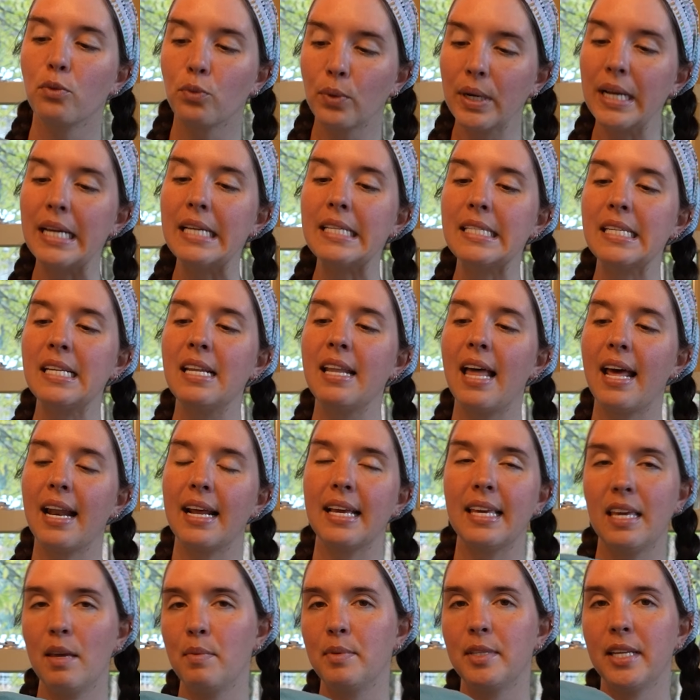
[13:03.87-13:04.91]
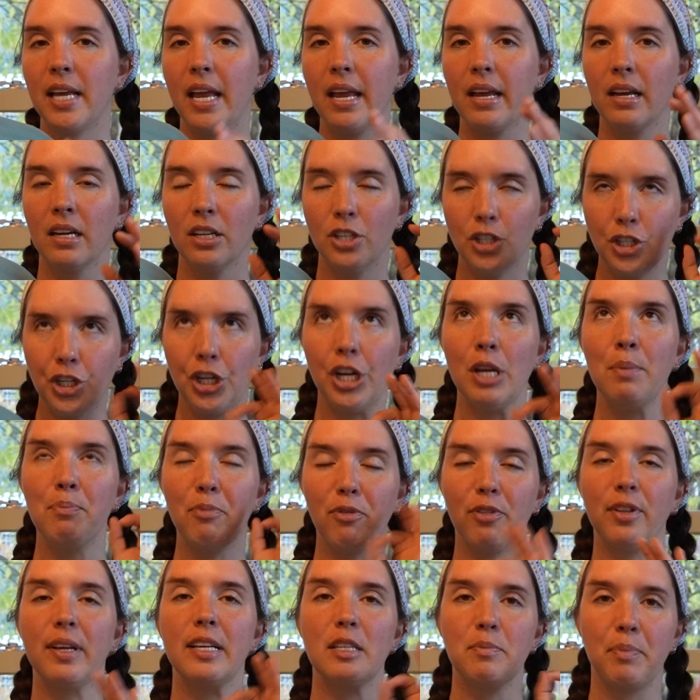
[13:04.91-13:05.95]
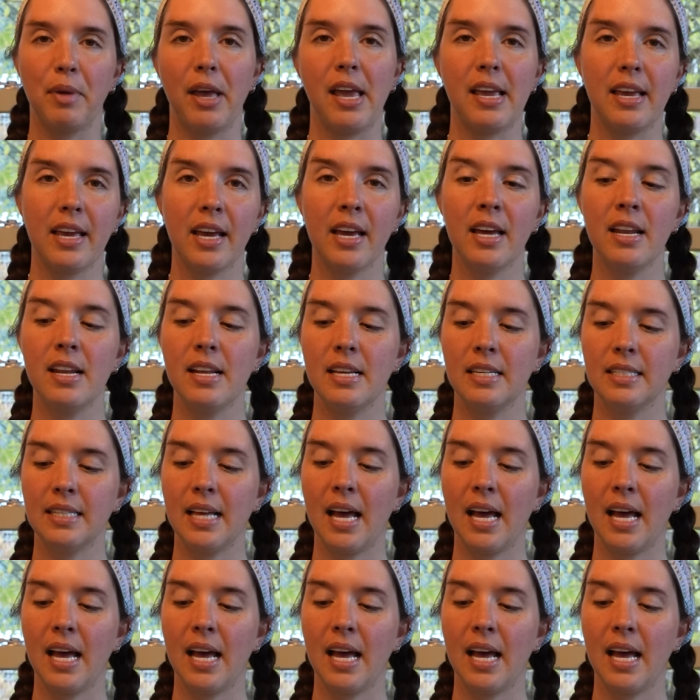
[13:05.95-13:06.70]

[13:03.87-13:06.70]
reason that I keep saying cheap fleece blanket is